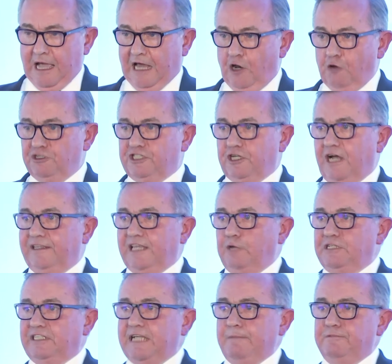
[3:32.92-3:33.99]
Alongside
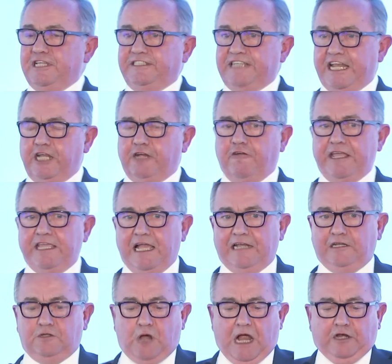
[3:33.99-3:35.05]
those attempts to denigrate
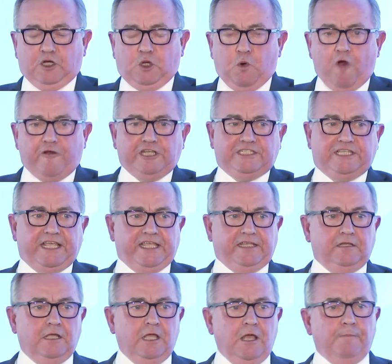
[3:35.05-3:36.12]
and
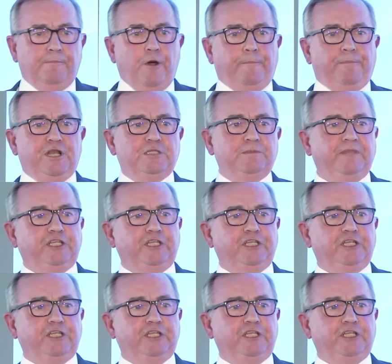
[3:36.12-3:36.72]
quarantine populism,